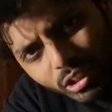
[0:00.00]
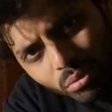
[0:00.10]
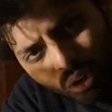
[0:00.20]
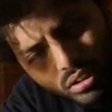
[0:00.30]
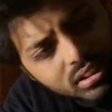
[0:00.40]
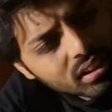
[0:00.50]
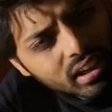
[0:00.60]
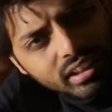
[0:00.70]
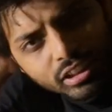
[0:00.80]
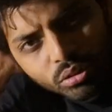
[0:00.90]
etymology is
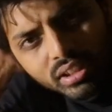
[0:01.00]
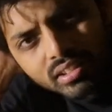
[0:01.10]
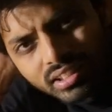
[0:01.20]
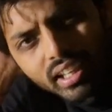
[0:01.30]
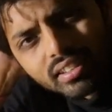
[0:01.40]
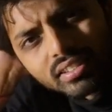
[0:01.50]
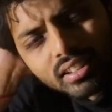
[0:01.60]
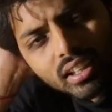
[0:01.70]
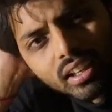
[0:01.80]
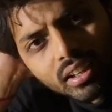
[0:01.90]
related to insects,
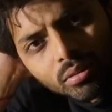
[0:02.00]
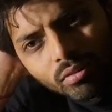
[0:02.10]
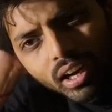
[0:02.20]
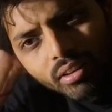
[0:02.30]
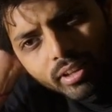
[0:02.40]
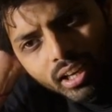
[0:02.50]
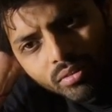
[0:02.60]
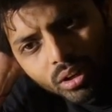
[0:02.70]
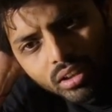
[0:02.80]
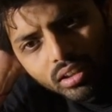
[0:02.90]
while we have
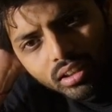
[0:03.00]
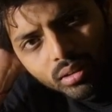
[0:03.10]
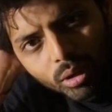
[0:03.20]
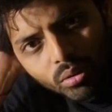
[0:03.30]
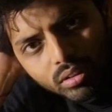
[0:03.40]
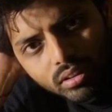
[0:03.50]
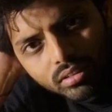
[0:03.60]
not learned about,